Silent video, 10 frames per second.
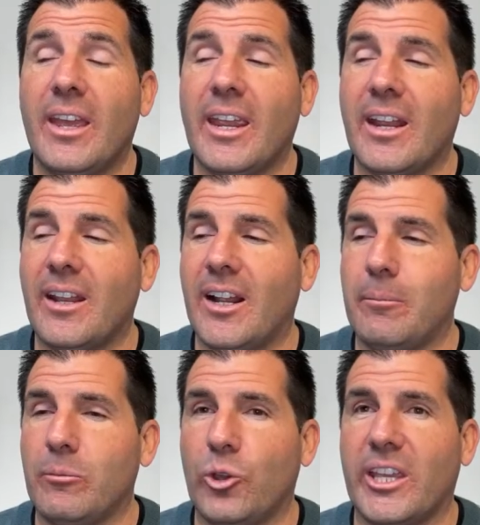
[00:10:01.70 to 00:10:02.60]
and
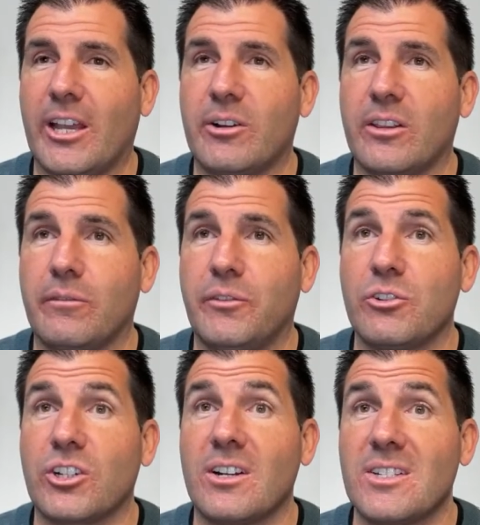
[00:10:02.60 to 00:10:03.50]
um, looking out in the
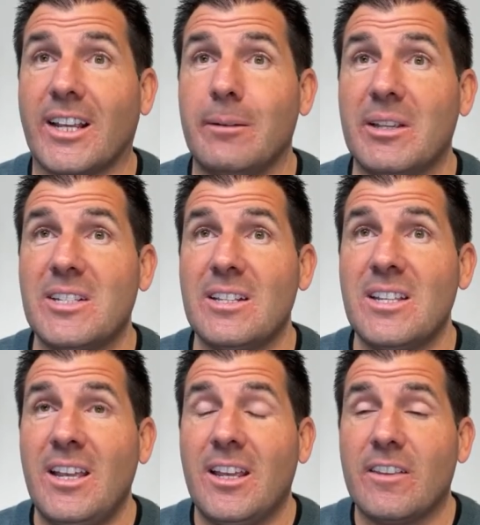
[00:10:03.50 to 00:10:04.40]
future. Does that kind of make
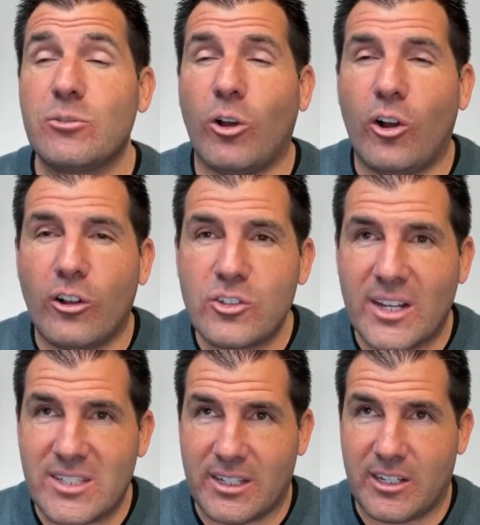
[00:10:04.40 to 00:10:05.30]
sense? And this will all
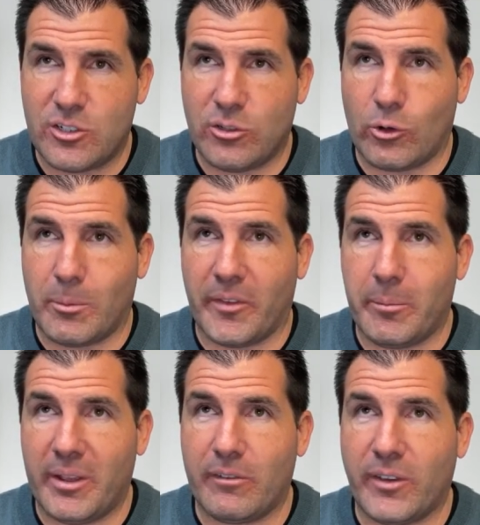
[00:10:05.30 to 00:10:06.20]
translate into your
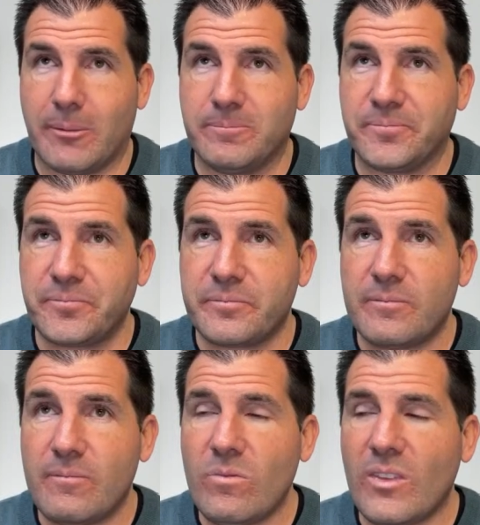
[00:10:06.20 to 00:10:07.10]
monthly benefit,
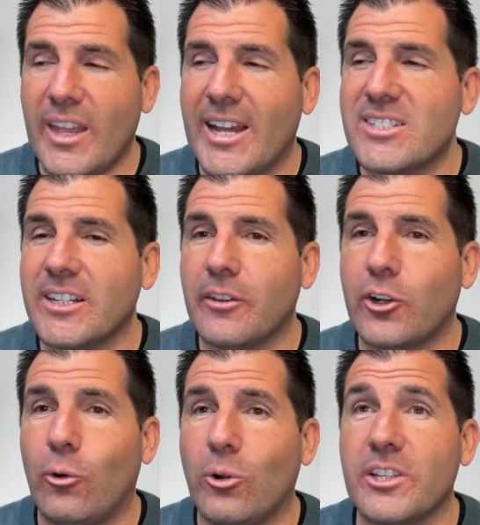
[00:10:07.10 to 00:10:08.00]
as in the
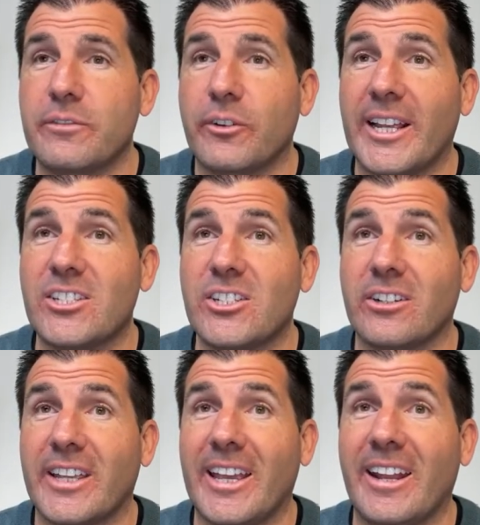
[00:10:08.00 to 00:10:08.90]
C O L As for next
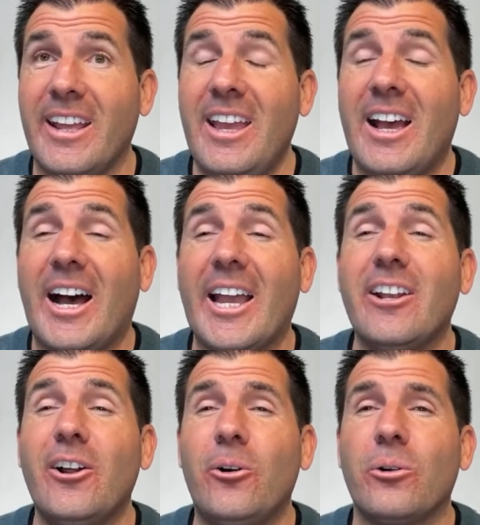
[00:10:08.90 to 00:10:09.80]
year. Again, I
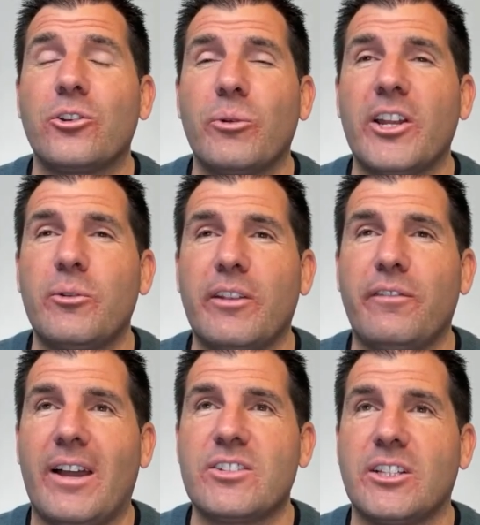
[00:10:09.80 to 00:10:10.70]
know twenty
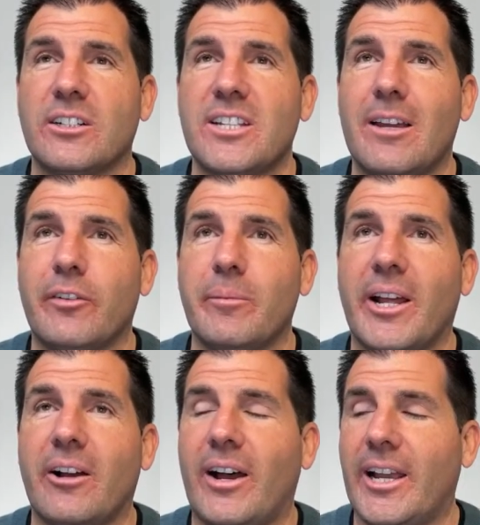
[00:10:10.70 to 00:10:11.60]
twenty-five is a long time from
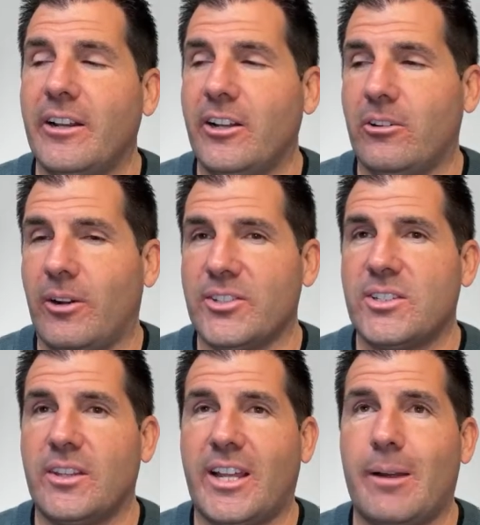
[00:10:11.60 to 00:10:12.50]
now. I know I'll
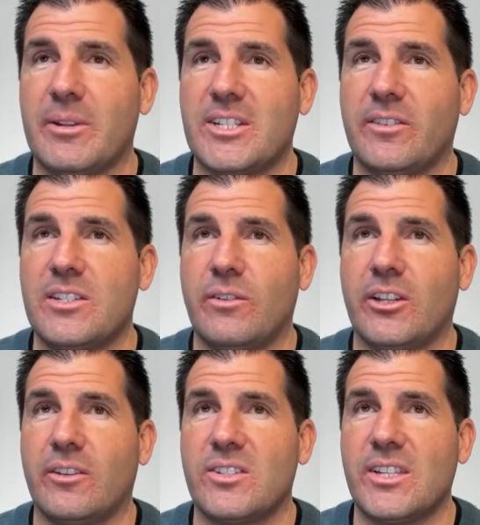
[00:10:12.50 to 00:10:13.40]
see the comments on this
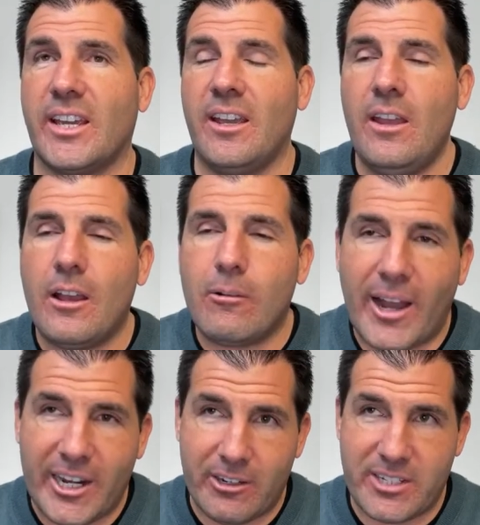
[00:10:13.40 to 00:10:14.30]
video that say,
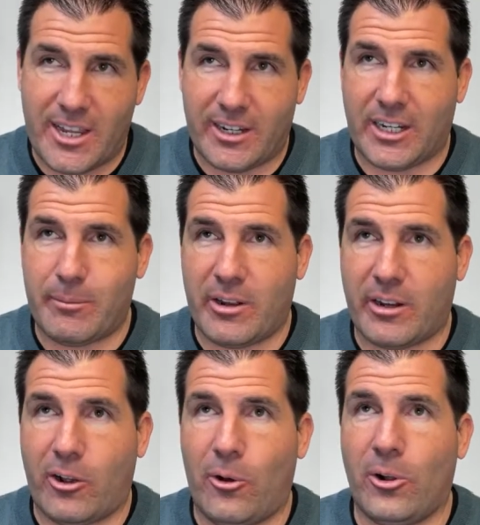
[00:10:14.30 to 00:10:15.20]
why are you talking about
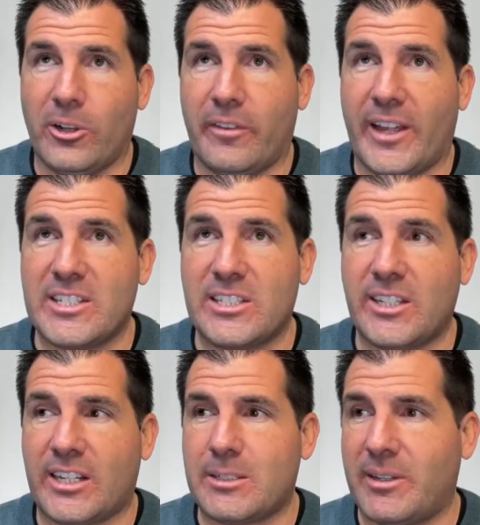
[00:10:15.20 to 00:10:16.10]
a C O L A? That's
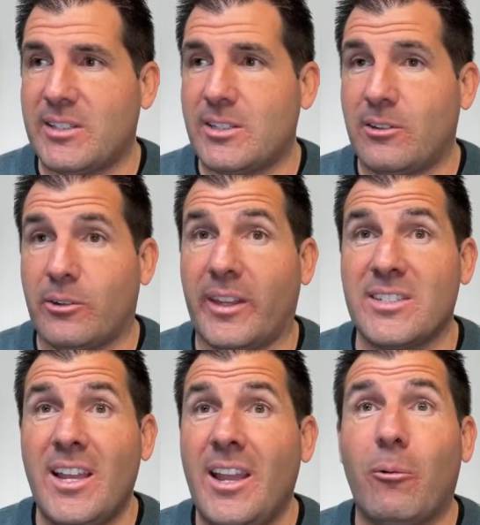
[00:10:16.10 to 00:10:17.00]
six months or
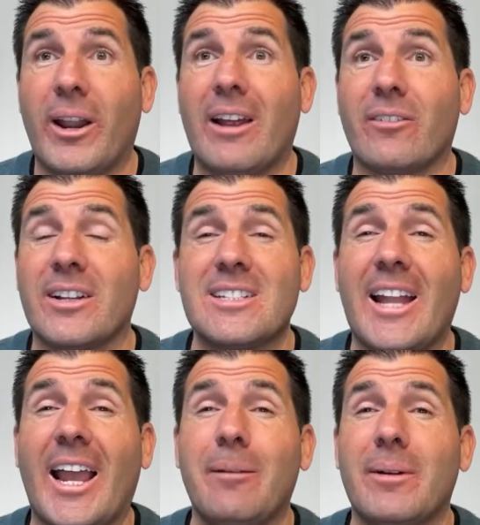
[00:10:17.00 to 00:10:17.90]
that's whatever. It's
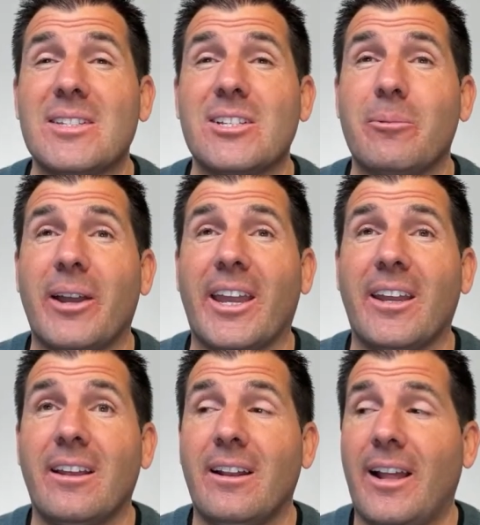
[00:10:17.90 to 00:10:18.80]
nine months
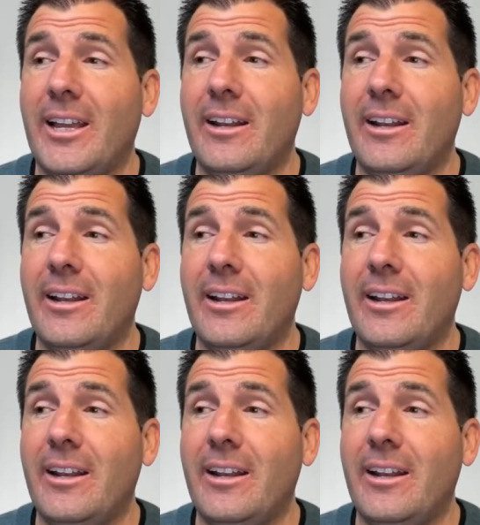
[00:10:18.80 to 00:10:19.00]
away. I